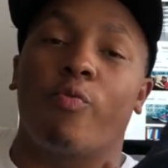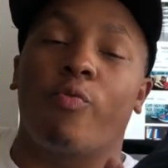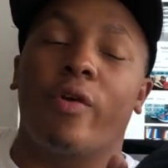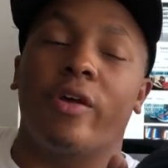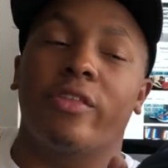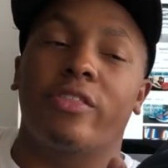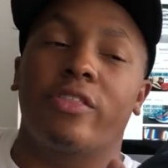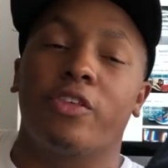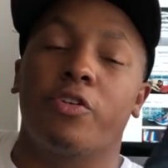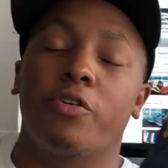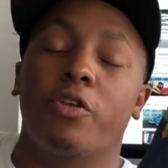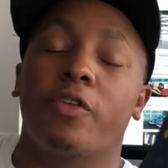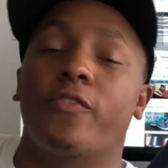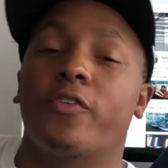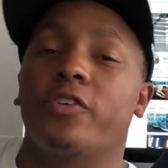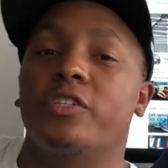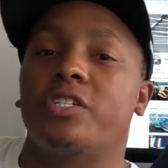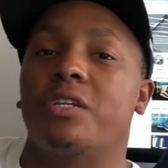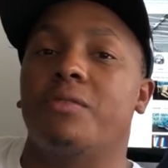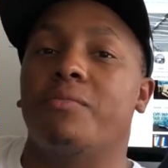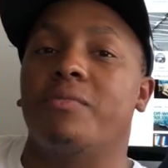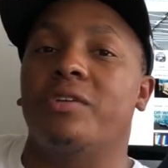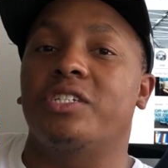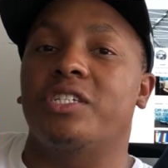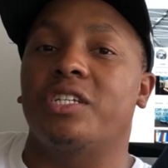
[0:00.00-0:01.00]
with the
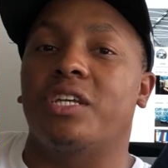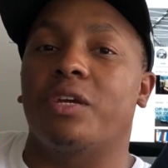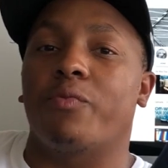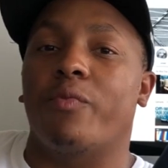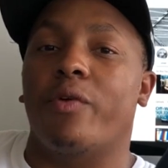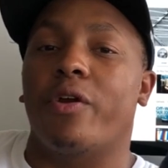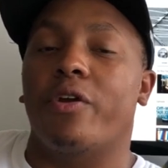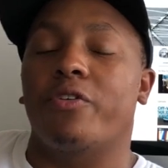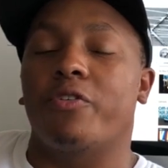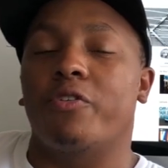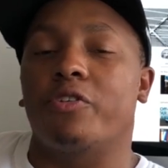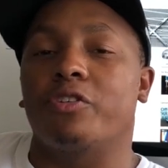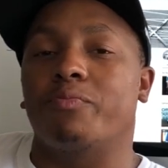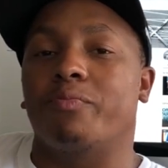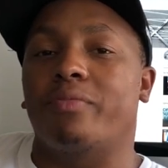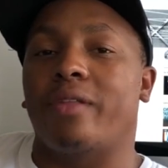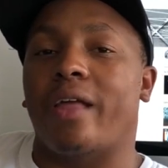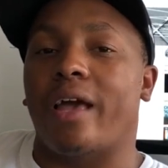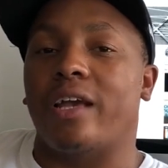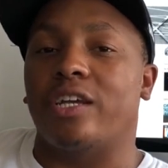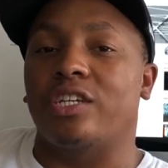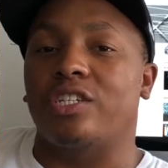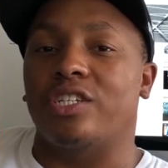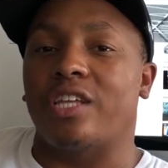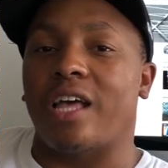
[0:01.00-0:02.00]
University of Michigan wearing those
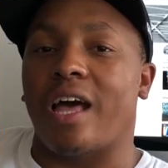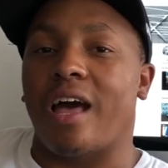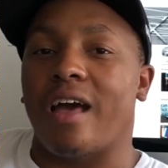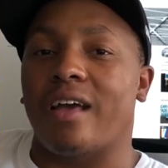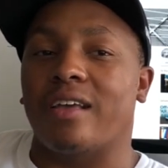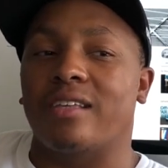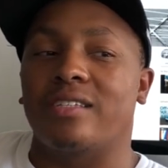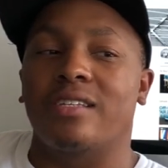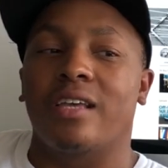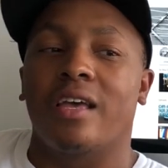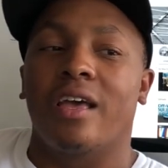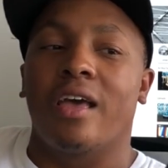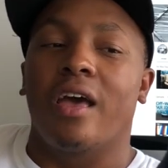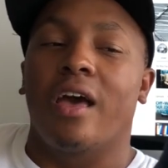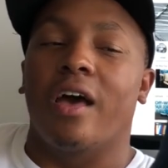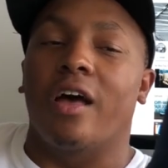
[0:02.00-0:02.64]
black socks,